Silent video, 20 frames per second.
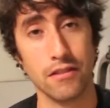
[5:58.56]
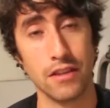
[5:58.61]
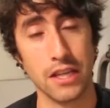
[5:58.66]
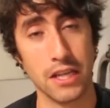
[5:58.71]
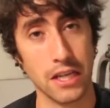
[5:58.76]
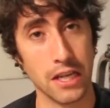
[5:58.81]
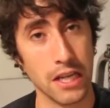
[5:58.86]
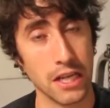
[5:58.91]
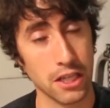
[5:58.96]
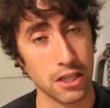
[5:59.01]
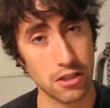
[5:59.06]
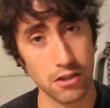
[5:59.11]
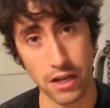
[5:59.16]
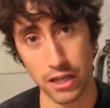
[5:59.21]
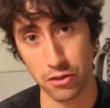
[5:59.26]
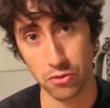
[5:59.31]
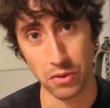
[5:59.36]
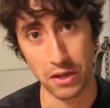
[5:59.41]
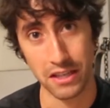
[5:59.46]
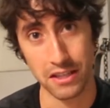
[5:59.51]
in an
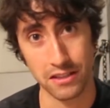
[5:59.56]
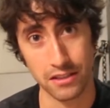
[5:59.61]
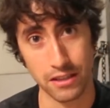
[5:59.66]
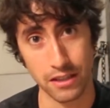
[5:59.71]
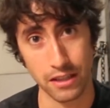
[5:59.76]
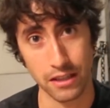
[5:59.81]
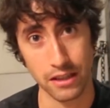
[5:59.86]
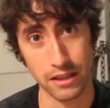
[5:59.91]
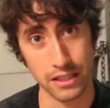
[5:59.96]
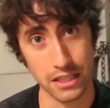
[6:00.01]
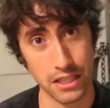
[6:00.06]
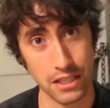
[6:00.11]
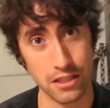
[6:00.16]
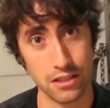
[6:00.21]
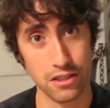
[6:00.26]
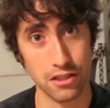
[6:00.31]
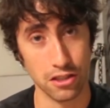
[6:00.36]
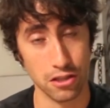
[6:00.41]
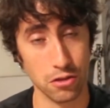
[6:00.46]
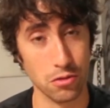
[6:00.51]
incorrect way that's going to lead
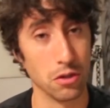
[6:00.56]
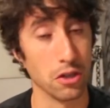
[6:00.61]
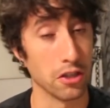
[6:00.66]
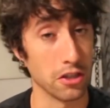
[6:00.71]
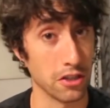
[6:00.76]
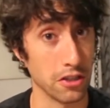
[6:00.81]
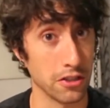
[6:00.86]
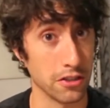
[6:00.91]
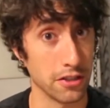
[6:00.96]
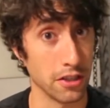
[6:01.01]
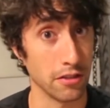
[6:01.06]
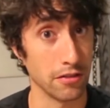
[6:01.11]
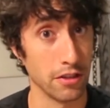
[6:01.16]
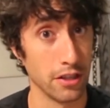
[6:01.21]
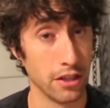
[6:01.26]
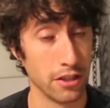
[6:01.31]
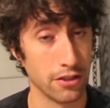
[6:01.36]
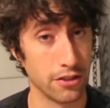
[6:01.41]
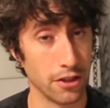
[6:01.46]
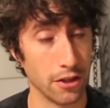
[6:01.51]
to you hurting yourself.
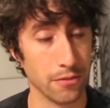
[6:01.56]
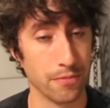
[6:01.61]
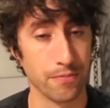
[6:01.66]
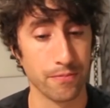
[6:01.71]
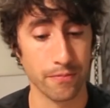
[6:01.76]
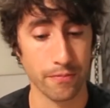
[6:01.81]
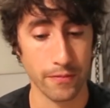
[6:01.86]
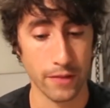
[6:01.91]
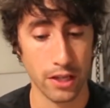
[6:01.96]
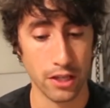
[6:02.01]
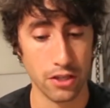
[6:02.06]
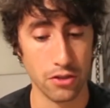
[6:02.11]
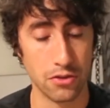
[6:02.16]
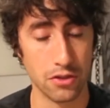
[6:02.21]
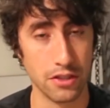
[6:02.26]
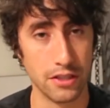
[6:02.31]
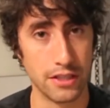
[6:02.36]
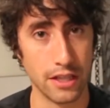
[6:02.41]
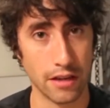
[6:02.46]
So you should